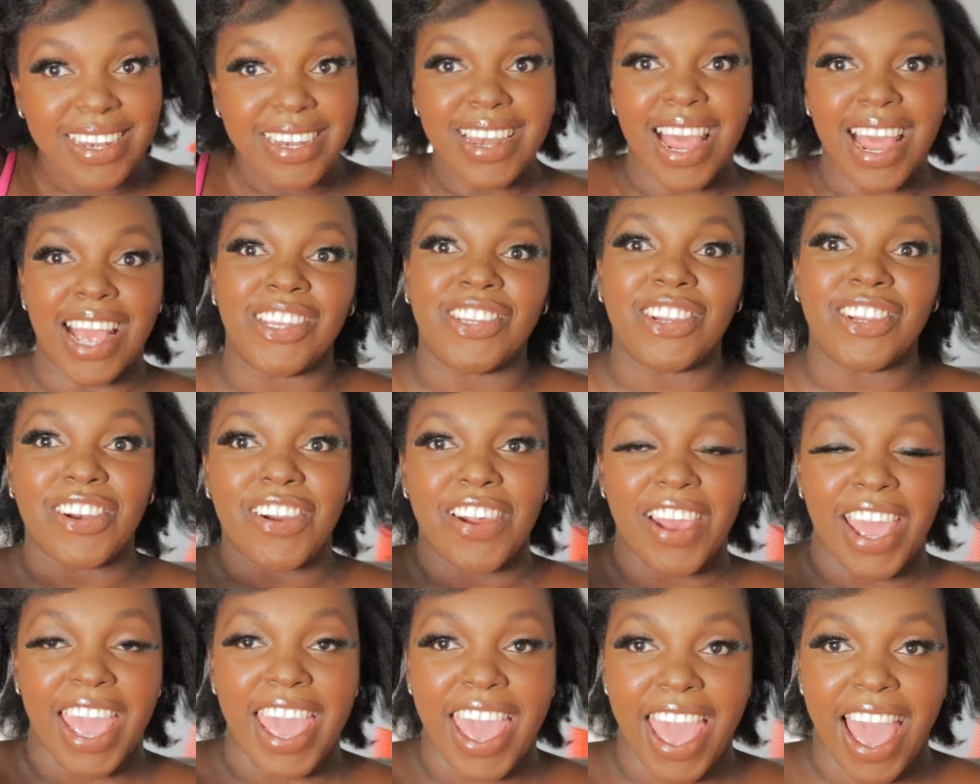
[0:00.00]

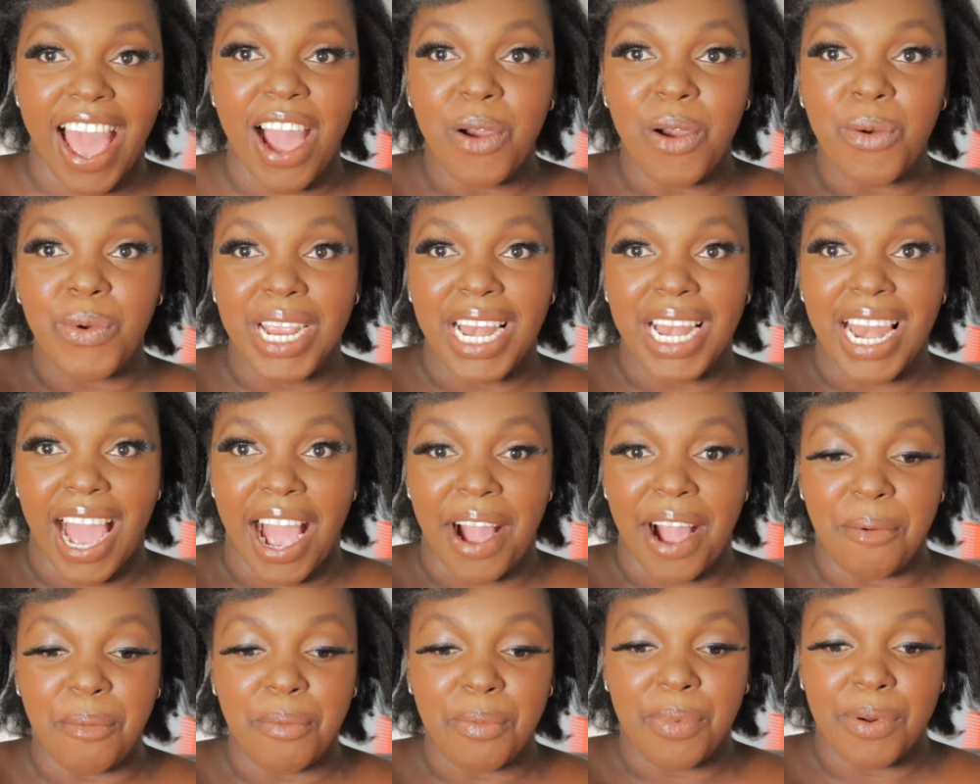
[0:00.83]
Natural hair will
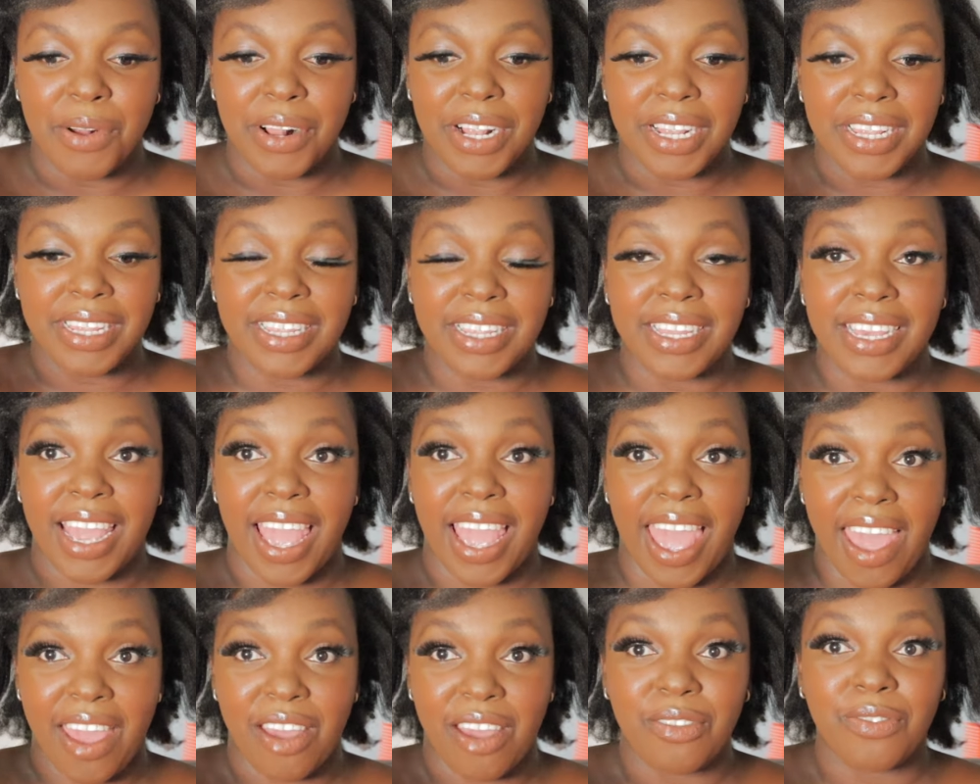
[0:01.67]
humble
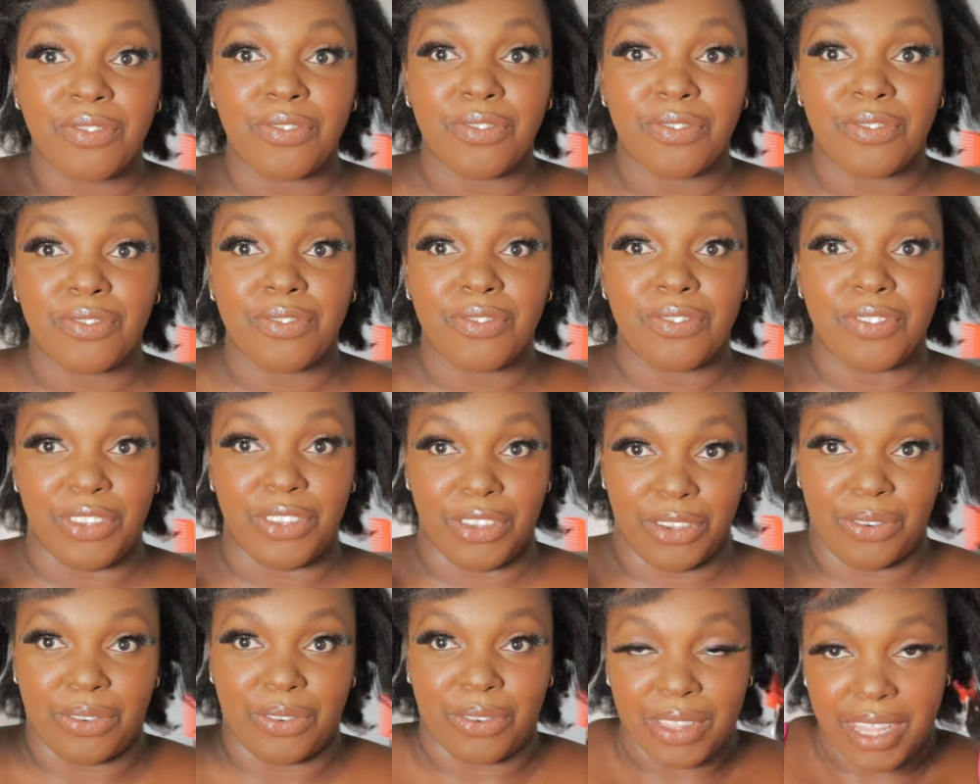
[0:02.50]
the F
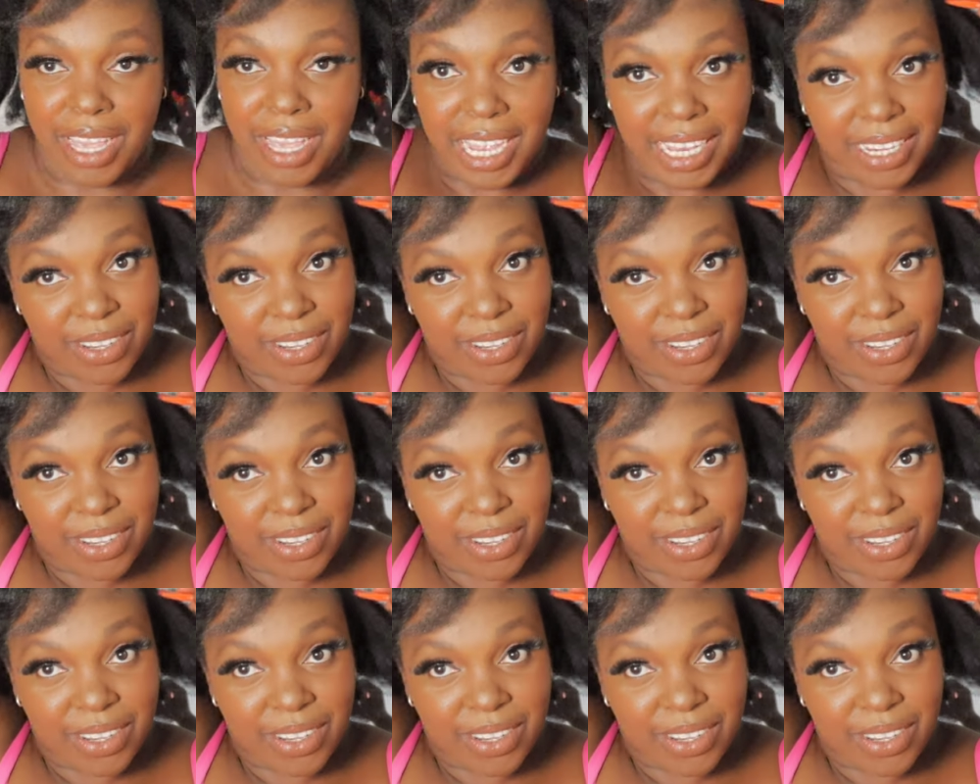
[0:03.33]
you.